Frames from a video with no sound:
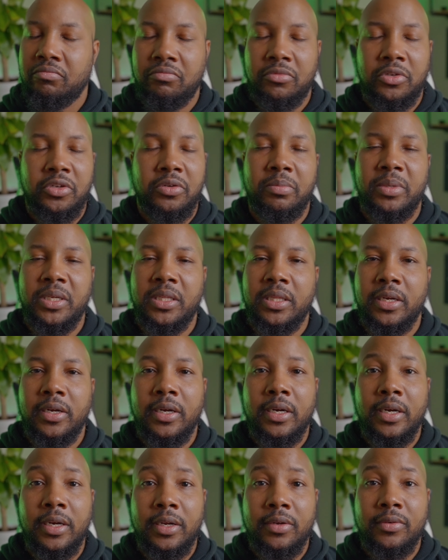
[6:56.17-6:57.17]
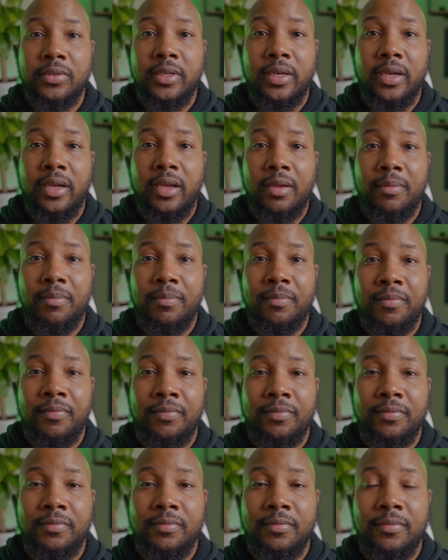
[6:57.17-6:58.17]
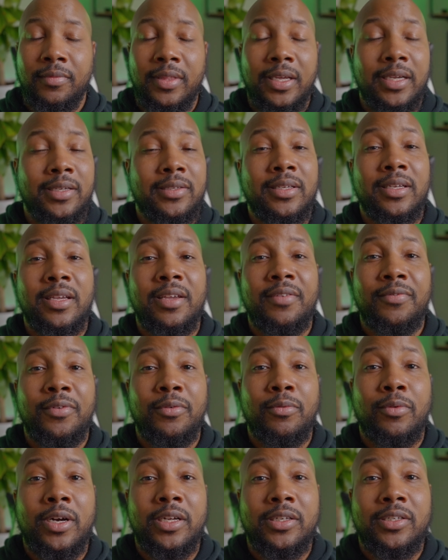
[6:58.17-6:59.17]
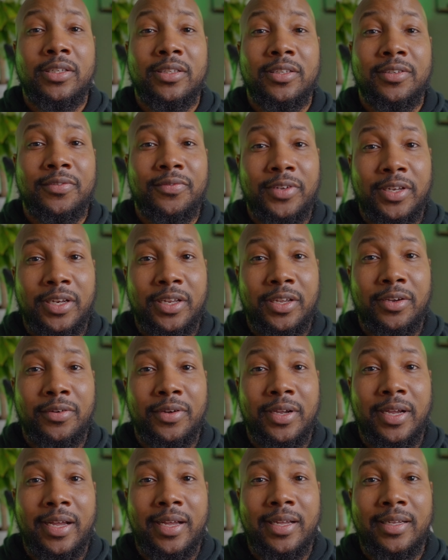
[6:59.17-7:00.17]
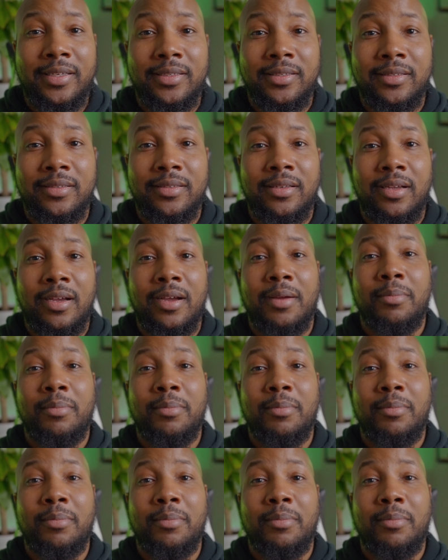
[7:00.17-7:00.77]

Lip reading: you'll be there in no time. Thanks again for watching this video, guys. I